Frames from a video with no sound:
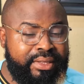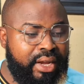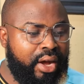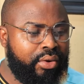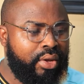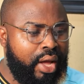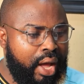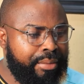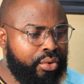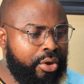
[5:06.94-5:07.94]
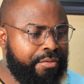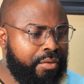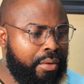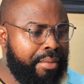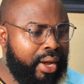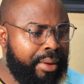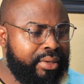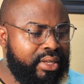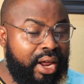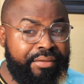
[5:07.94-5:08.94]
Petal. I'm going for
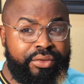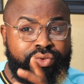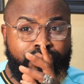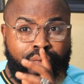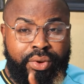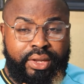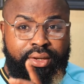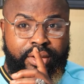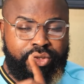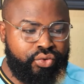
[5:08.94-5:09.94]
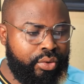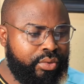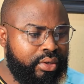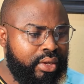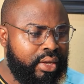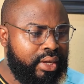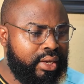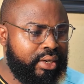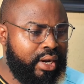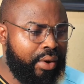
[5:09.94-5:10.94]
Maccabi Tel Aviv to win. Stretching
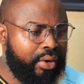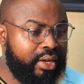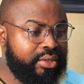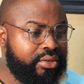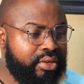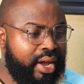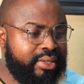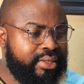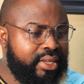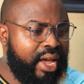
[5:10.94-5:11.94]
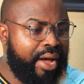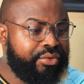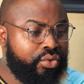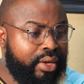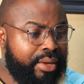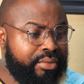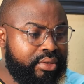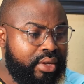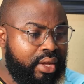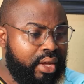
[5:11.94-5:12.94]
in that one. In Serie C, I have two games.